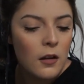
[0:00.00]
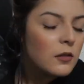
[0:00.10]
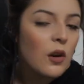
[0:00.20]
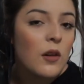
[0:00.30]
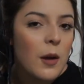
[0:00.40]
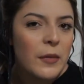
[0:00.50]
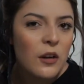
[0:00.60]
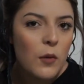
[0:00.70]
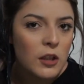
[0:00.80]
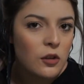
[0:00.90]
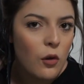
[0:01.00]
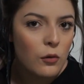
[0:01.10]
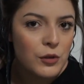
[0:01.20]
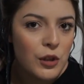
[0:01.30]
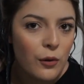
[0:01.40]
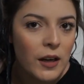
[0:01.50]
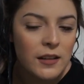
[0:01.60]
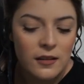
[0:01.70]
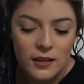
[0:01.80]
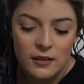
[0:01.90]
Don't come here to watch ghost
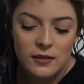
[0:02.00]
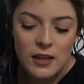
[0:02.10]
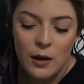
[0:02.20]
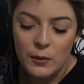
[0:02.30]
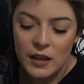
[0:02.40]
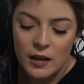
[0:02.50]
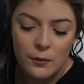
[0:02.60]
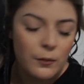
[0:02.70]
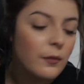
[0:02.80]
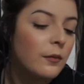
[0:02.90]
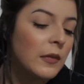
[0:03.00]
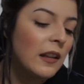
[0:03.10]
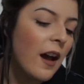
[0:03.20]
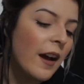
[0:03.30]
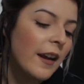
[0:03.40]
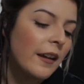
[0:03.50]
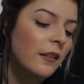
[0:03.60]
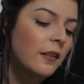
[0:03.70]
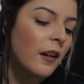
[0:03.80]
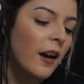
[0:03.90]
stories and then tell me that I'm lying,
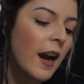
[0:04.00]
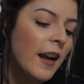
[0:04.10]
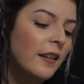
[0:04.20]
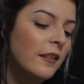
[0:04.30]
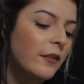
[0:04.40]
all right?